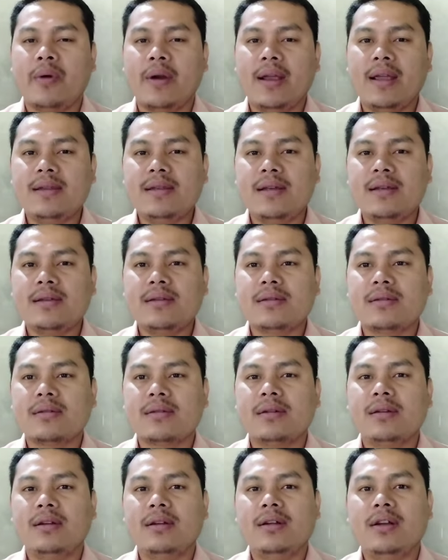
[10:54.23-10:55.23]

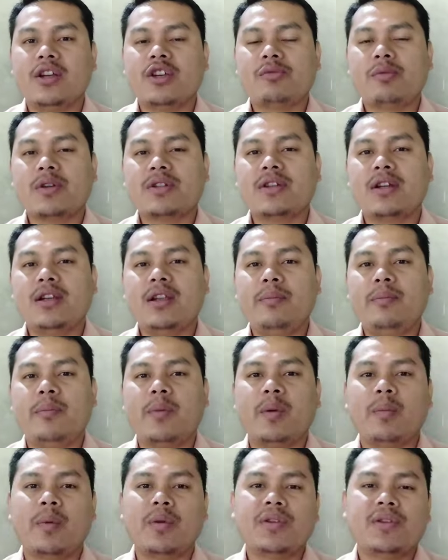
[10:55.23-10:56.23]
phrases, especially
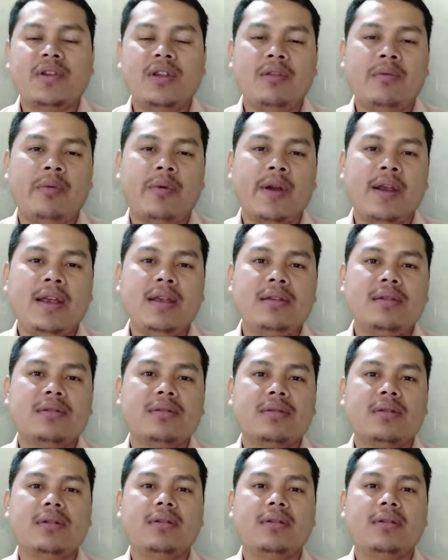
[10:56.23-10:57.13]
prepositional phrase,